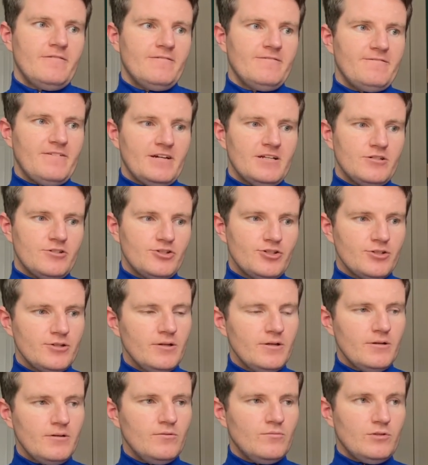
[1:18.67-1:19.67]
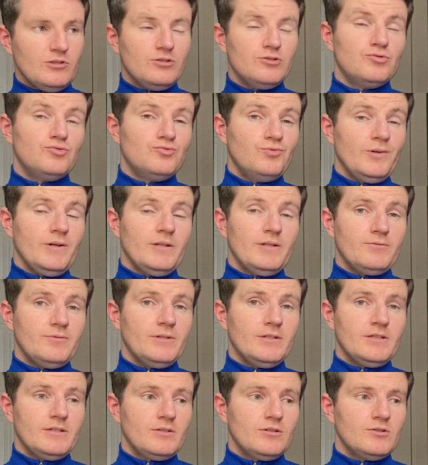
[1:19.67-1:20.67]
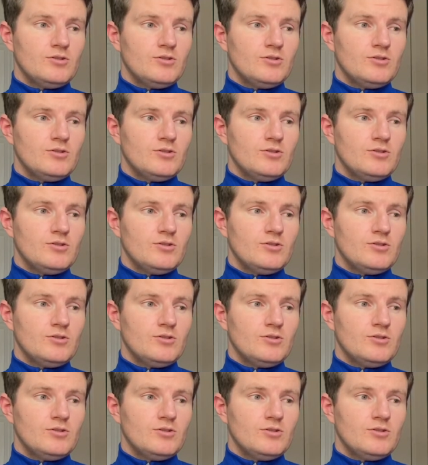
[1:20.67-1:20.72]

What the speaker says: finish, which is really, really good.